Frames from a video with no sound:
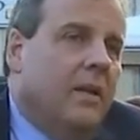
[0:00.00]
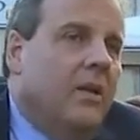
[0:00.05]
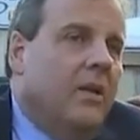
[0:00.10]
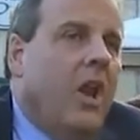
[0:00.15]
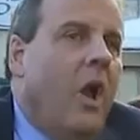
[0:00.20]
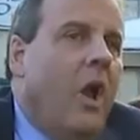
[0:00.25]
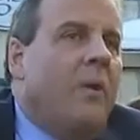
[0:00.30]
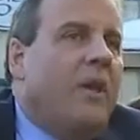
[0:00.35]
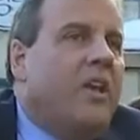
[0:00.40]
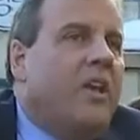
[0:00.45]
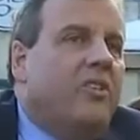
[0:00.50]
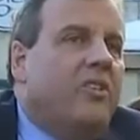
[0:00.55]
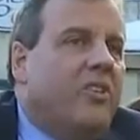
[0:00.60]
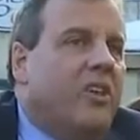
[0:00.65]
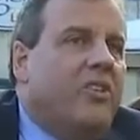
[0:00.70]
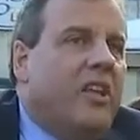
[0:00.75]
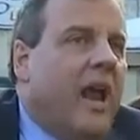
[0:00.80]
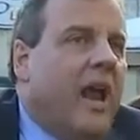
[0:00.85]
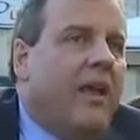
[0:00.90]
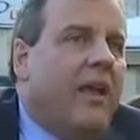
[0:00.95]
No, because
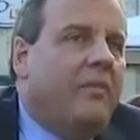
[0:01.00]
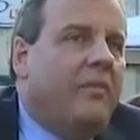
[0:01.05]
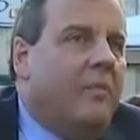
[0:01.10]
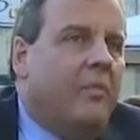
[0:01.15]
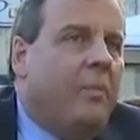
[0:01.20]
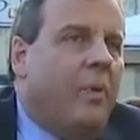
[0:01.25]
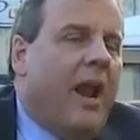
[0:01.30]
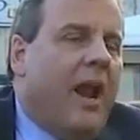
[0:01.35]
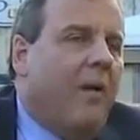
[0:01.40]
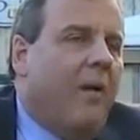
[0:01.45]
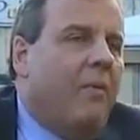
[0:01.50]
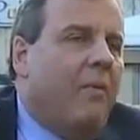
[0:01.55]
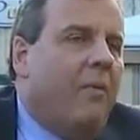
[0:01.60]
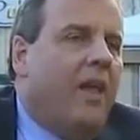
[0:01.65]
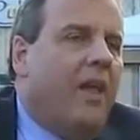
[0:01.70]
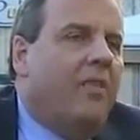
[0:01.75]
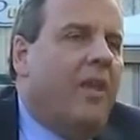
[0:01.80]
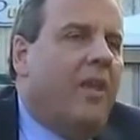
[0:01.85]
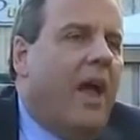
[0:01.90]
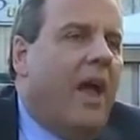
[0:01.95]
listen, I
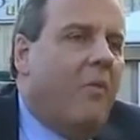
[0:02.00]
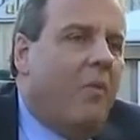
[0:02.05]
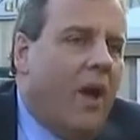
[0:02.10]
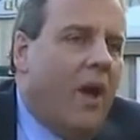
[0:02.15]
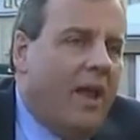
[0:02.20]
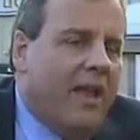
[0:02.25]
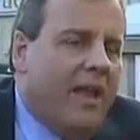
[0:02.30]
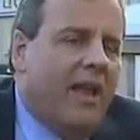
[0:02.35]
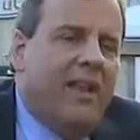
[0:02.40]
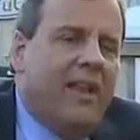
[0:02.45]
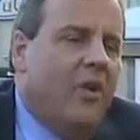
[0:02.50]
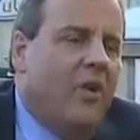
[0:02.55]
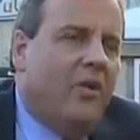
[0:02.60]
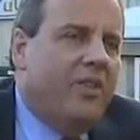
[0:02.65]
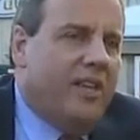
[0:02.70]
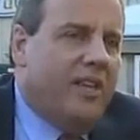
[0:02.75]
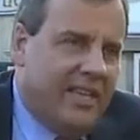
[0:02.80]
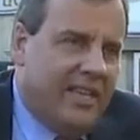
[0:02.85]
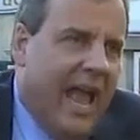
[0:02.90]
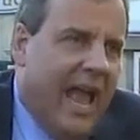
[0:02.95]
didn't go
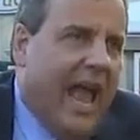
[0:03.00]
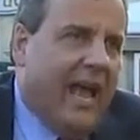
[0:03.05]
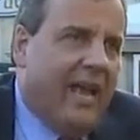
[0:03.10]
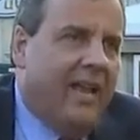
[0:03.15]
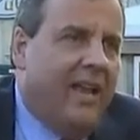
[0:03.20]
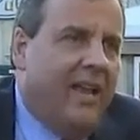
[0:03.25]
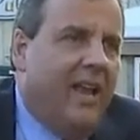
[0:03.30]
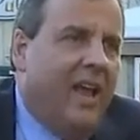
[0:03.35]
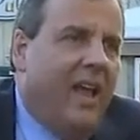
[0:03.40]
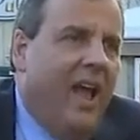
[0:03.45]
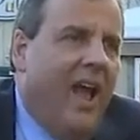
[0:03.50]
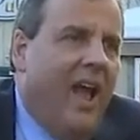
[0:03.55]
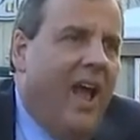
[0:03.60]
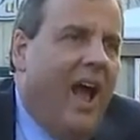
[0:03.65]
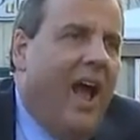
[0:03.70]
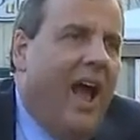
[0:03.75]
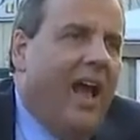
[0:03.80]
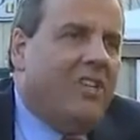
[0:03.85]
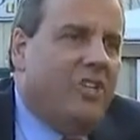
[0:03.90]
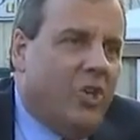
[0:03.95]
on the attack.
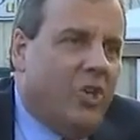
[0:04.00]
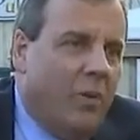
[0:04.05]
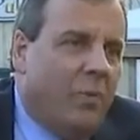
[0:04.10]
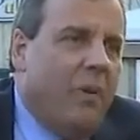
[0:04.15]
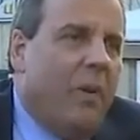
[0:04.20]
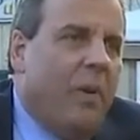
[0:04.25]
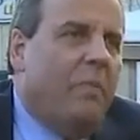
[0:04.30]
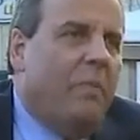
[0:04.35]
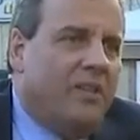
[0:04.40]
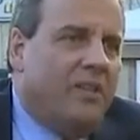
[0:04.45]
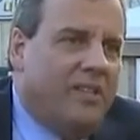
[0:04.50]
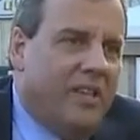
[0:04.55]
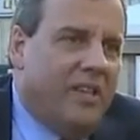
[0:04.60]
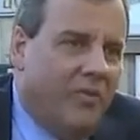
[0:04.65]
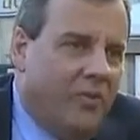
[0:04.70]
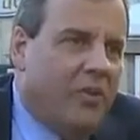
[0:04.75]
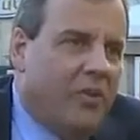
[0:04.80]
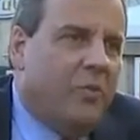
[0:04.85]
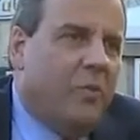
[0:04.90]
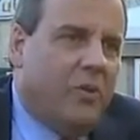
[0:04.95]
I showed people the
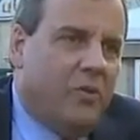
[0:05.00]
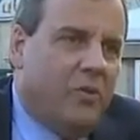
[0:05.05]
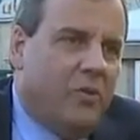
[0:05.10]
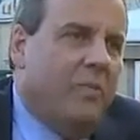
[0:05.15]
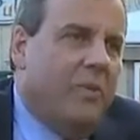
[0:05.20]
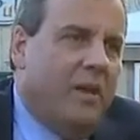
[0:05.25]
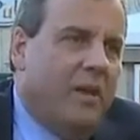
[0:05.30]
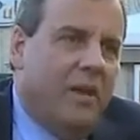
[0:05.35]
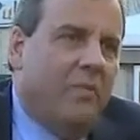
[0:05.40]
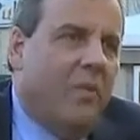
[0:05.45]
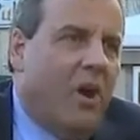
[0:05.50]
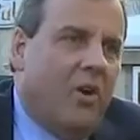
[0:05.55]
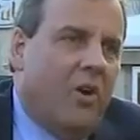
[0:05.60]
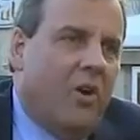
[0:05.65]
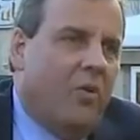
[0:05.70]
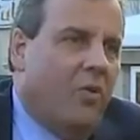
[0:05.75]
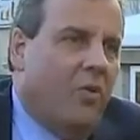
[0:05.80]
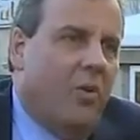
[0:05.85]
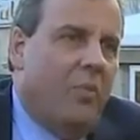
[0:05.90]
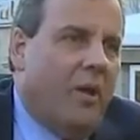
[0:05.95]
difference between me and
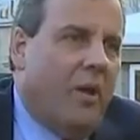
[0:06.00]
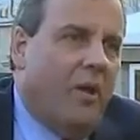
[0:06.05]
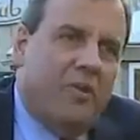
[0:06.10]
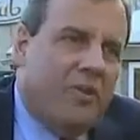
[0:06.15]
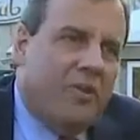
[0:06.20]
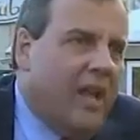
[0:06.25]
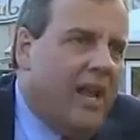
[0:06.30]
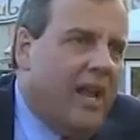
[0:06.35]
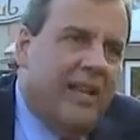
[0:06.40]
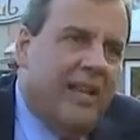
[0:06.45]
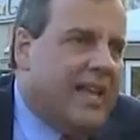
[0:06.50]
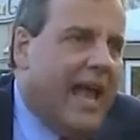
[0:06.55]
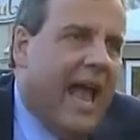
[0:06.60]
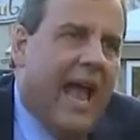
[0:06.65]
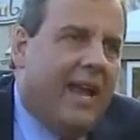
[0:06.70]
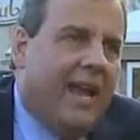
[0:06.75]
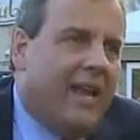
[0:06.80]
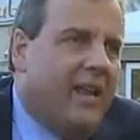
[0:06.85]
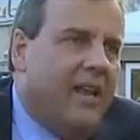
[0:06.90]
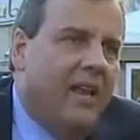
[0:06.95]
Marco Rubio. It's not an
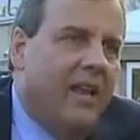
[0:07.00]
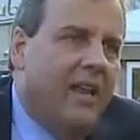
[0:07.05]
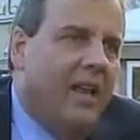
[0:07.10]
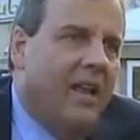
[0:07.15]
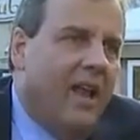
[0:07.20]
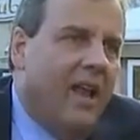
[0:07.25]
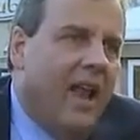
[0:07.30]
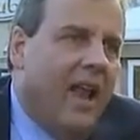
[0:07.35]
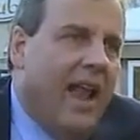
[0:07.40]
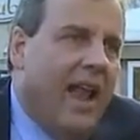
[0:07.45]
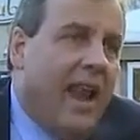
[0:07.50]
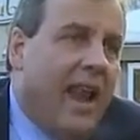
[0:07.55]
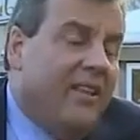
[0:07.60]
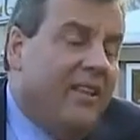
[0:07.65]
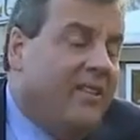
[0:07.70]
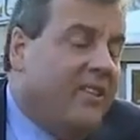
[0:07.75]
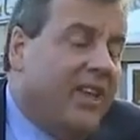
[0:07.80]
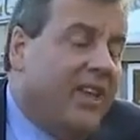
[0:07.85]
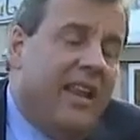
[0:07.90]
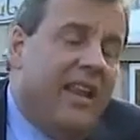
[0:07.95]
attack. And
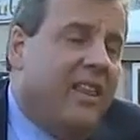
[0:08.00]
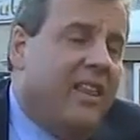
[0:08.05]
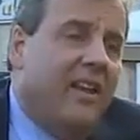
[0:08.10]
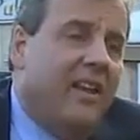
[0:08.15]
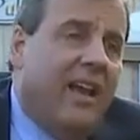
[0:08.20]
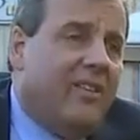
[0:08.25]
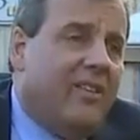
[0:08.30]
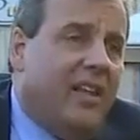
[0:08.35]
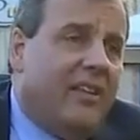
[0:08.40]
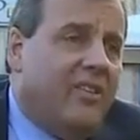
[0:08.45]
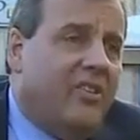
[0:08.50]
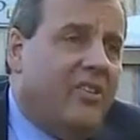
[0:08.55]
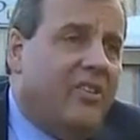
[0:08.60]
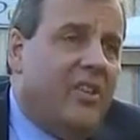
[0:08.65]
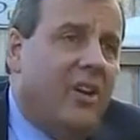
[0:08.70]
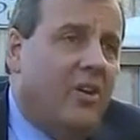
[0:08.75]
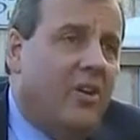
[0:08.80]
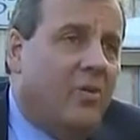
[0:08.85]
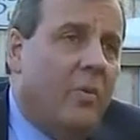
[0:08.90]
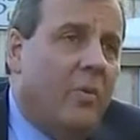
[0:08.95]
I didn't say anything last night to
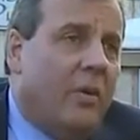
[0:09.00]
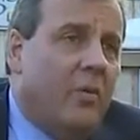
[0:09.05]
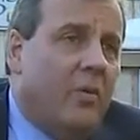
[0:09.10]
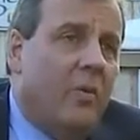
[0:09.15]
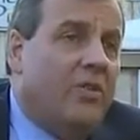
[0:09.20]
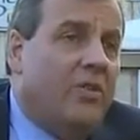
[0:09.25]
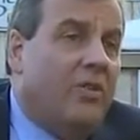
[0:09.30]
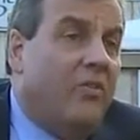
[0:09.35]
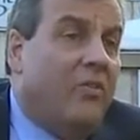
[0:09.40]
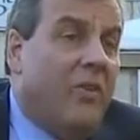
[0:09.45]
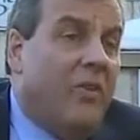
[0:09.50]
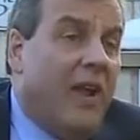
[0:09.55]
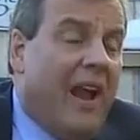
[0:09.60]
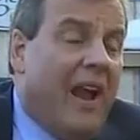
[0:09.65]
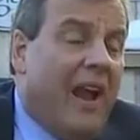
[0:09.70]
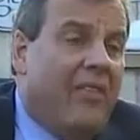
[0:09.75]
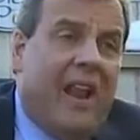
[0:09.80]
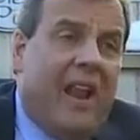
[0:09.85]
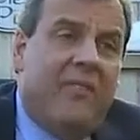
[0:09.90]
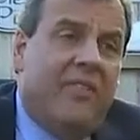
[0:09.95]
Senator Rubio that wasn't
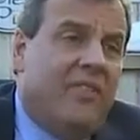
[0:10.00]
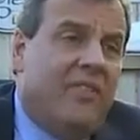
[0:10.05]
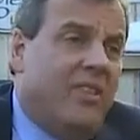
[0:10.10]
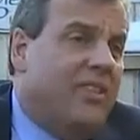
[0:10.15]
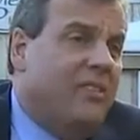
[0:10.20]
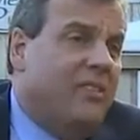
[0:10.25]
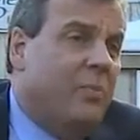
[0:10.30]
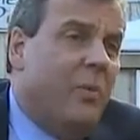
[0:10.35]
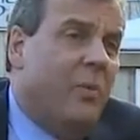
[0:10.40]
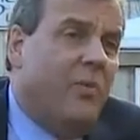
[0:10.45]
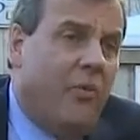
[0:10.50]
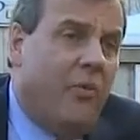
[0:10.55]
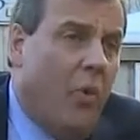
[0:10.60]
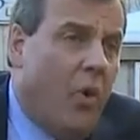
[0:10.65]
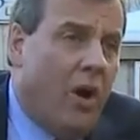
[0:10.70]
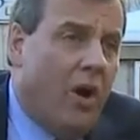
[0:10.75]
fair that I haven't said before.